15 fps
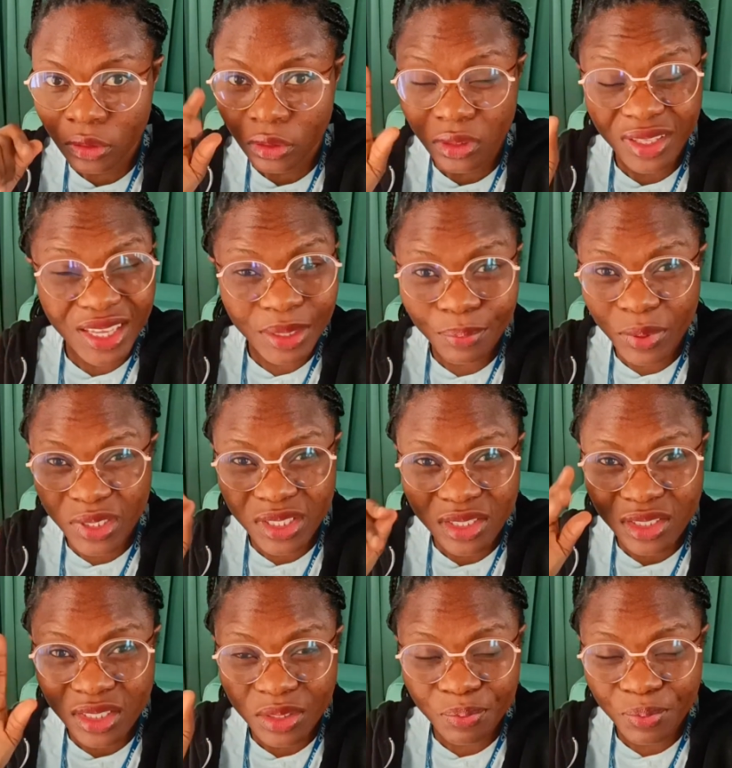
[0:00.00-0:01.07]

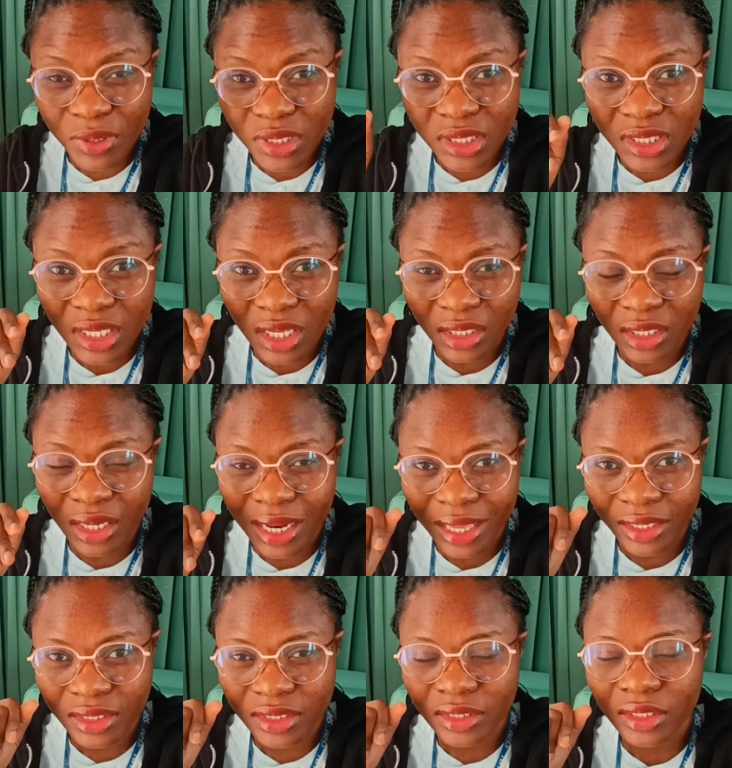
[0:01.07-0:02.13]
APTT, PT and the
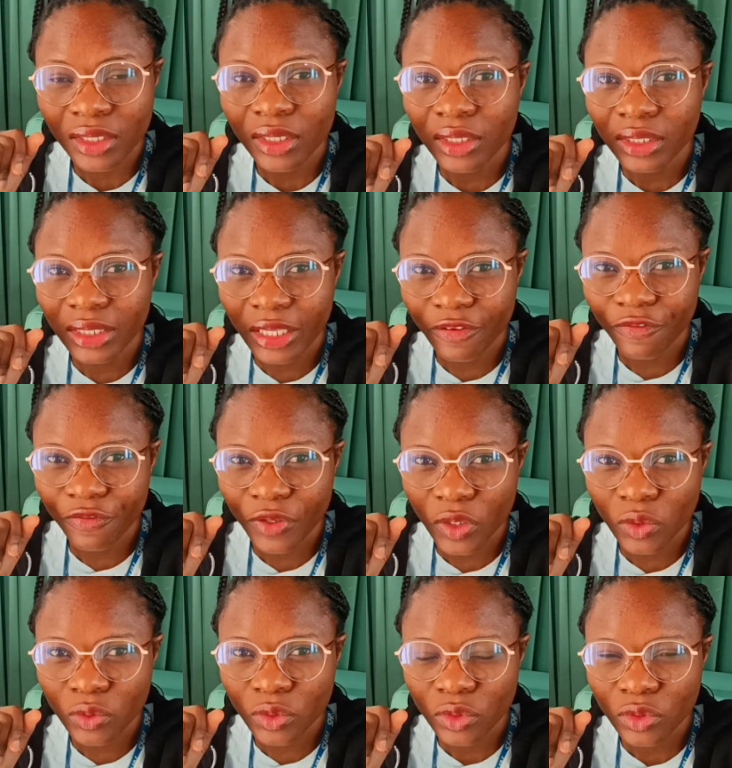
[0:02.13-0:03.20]
likes that
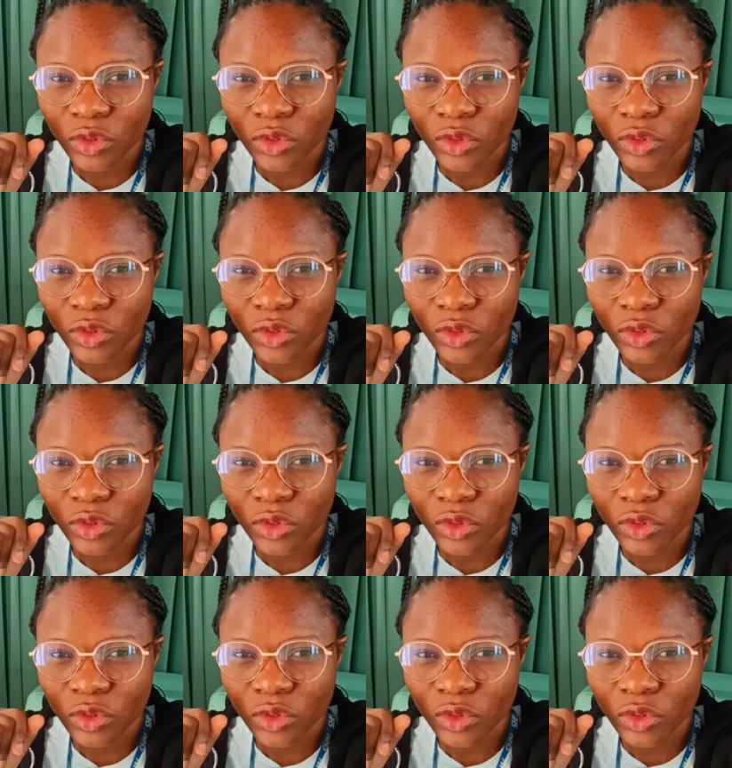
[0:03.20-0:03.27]
failed.